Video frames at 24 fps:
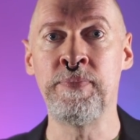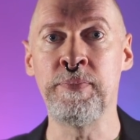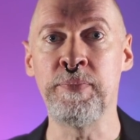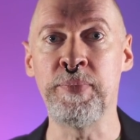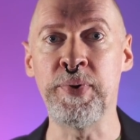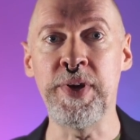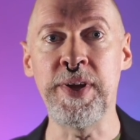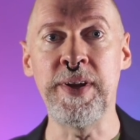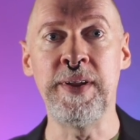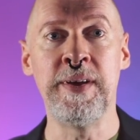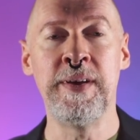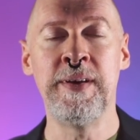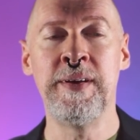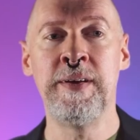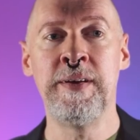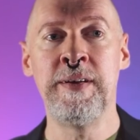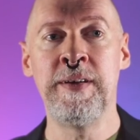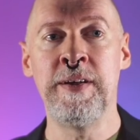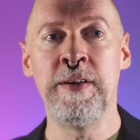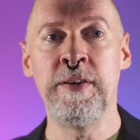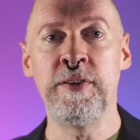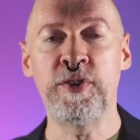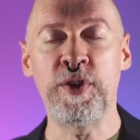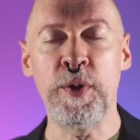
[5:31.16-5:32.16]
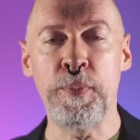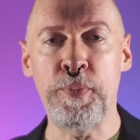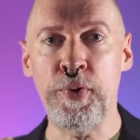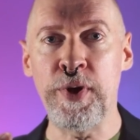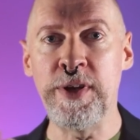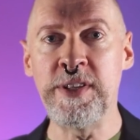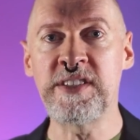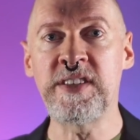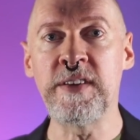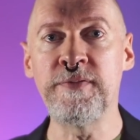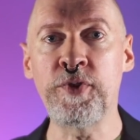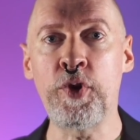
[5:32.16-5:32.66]
But to
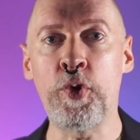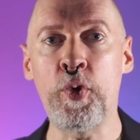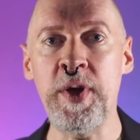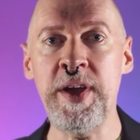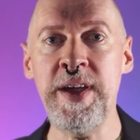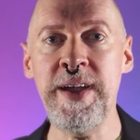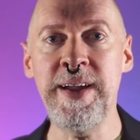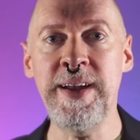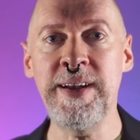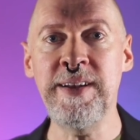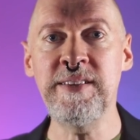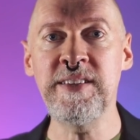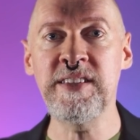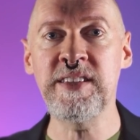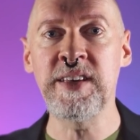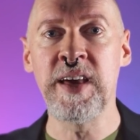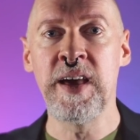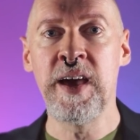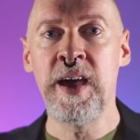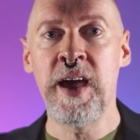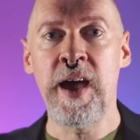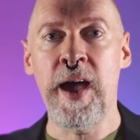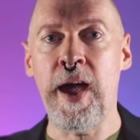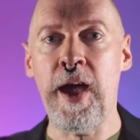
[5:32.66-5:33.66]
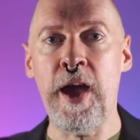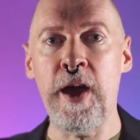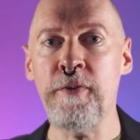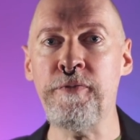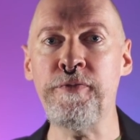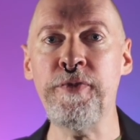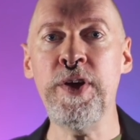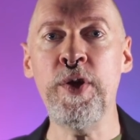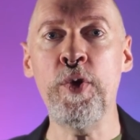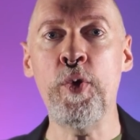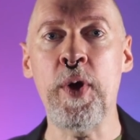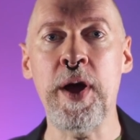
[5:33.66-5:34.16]
Prince of Queens,
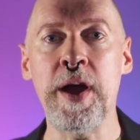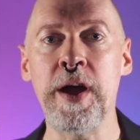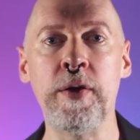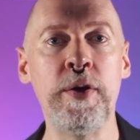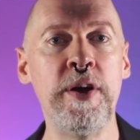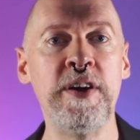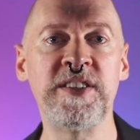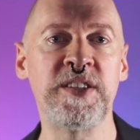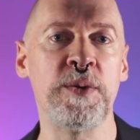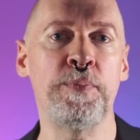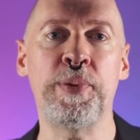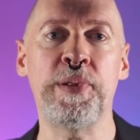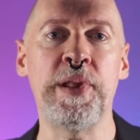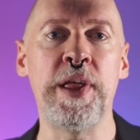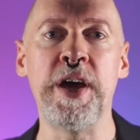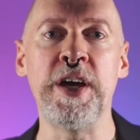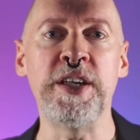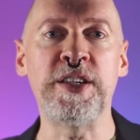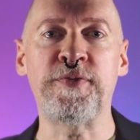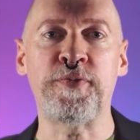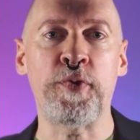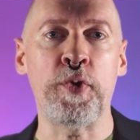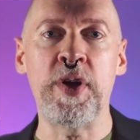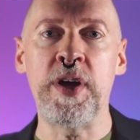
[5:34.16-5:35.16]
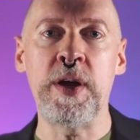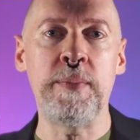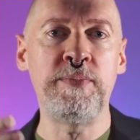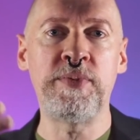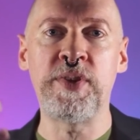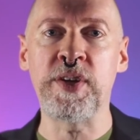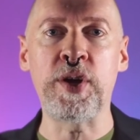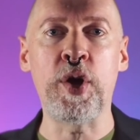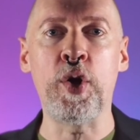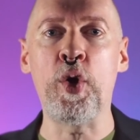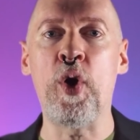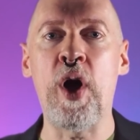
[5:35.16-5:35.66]
everywhere is a place for him
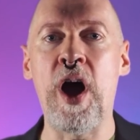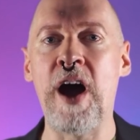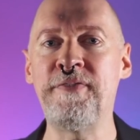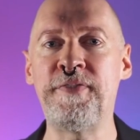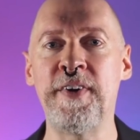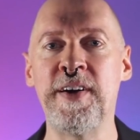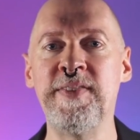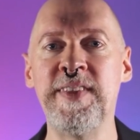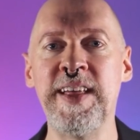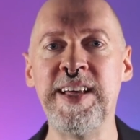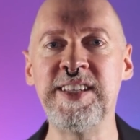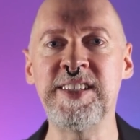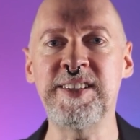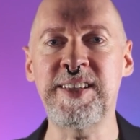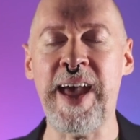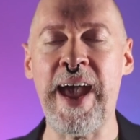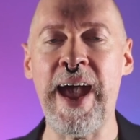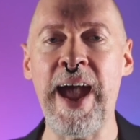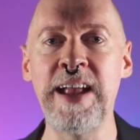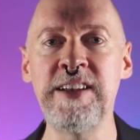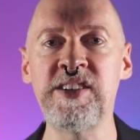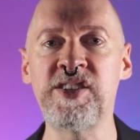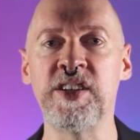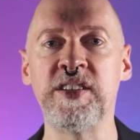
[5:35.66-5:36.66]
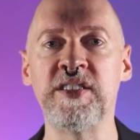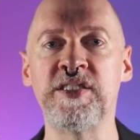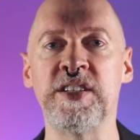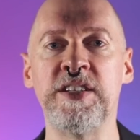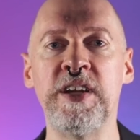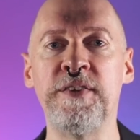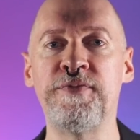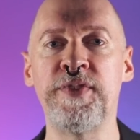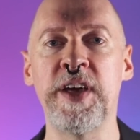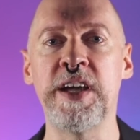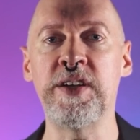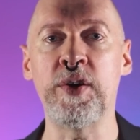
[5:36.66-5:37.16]
to go off on these tangents,
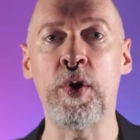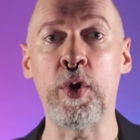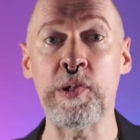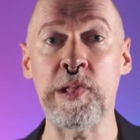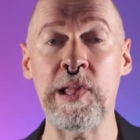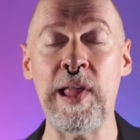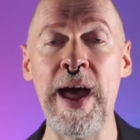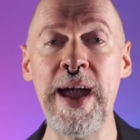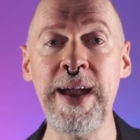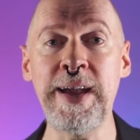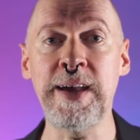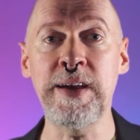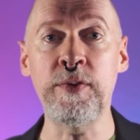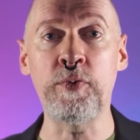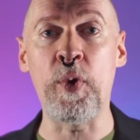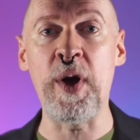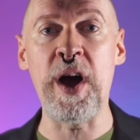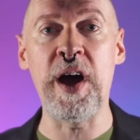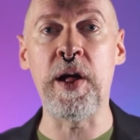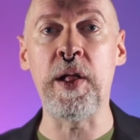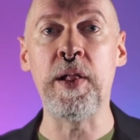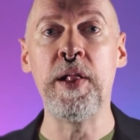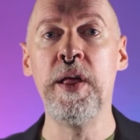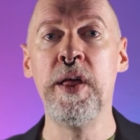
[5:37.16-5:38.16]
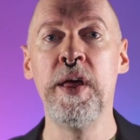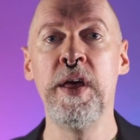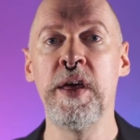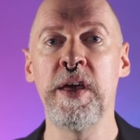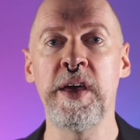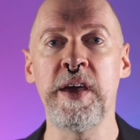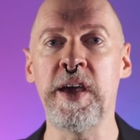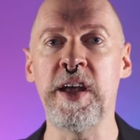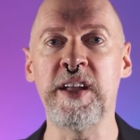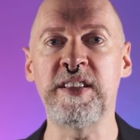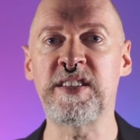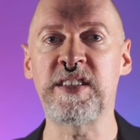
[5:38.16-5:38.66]
and if they don't like it, well,
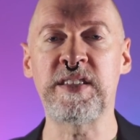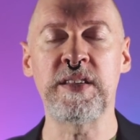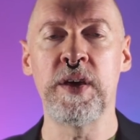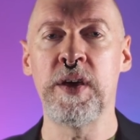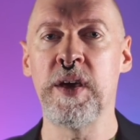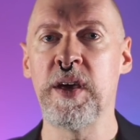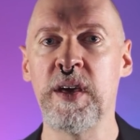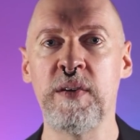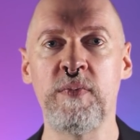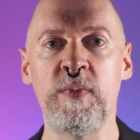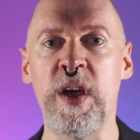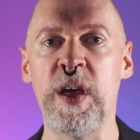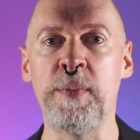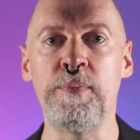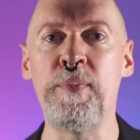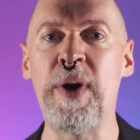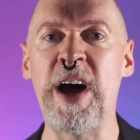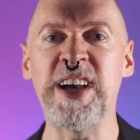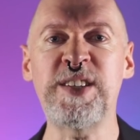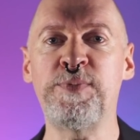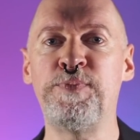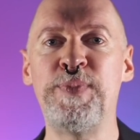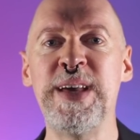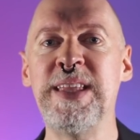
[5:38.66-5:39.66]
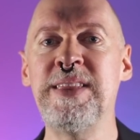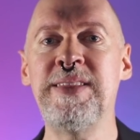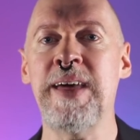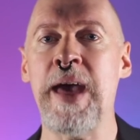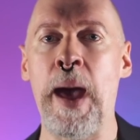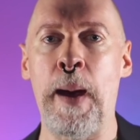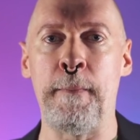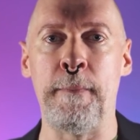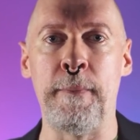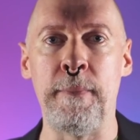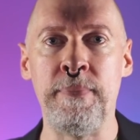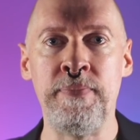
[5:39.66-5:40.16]
it's it must be
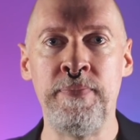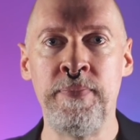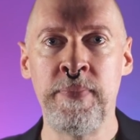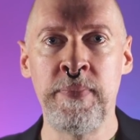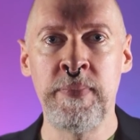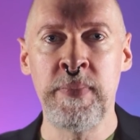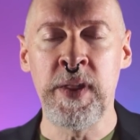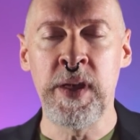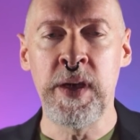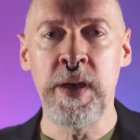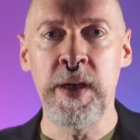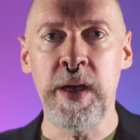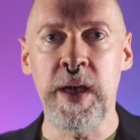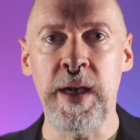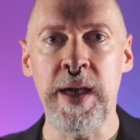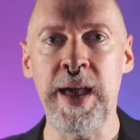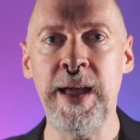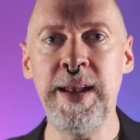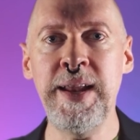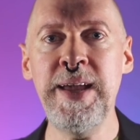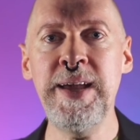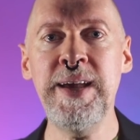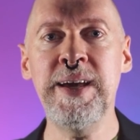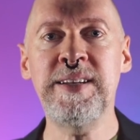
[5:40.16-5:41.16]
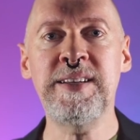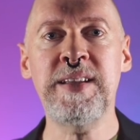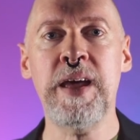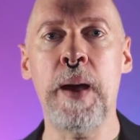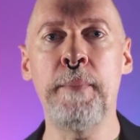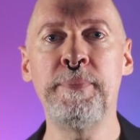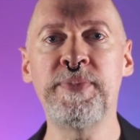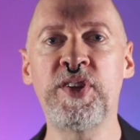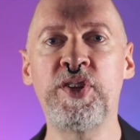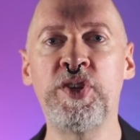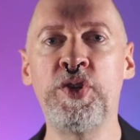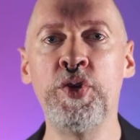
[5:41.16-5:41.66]
them. Any
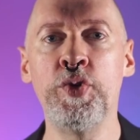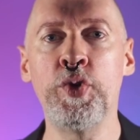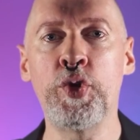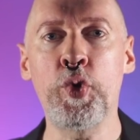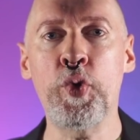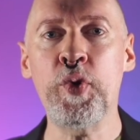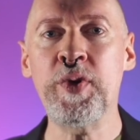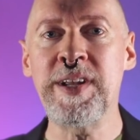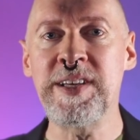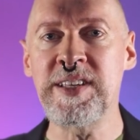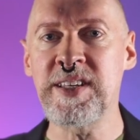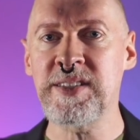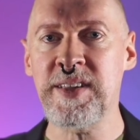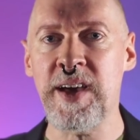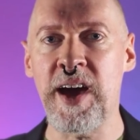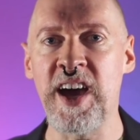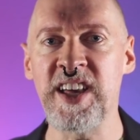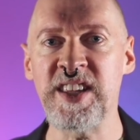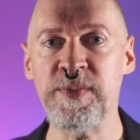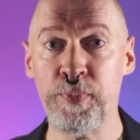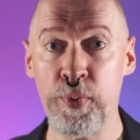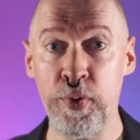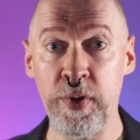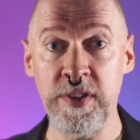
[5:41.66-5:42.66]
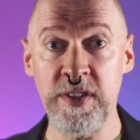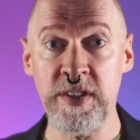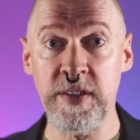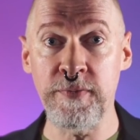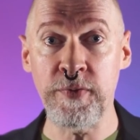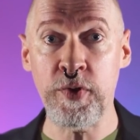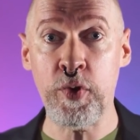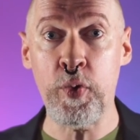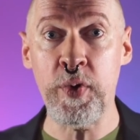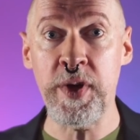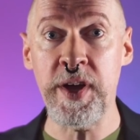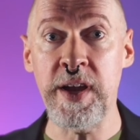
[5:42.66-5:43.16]
attempt to criticize Prince
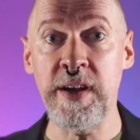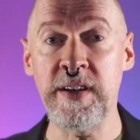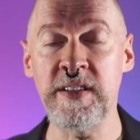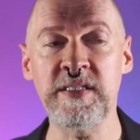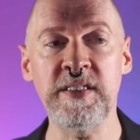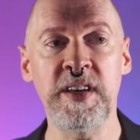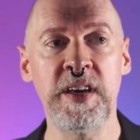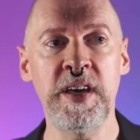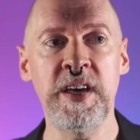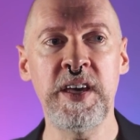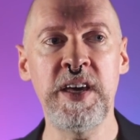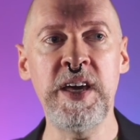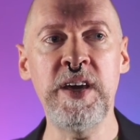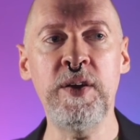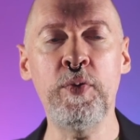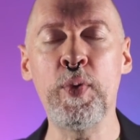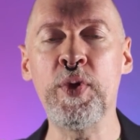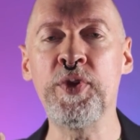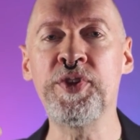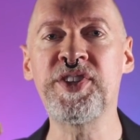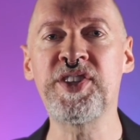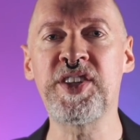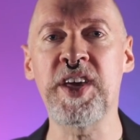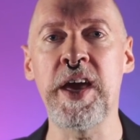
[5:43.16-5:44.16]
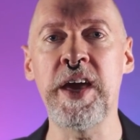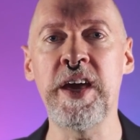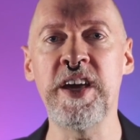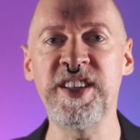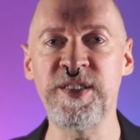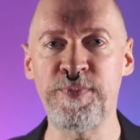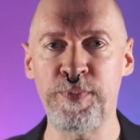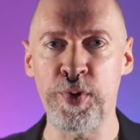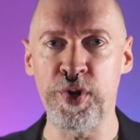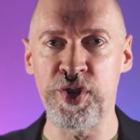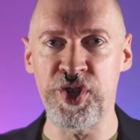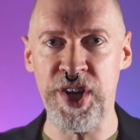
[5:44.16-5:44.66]
of Queens, he will say
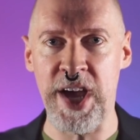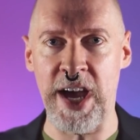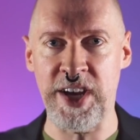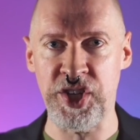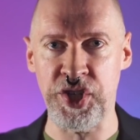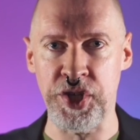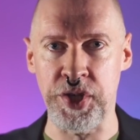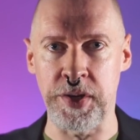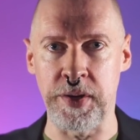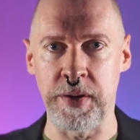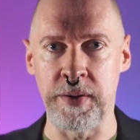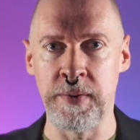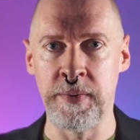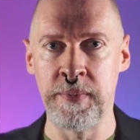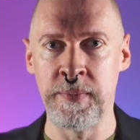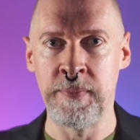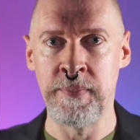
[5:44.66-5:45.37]
is projection.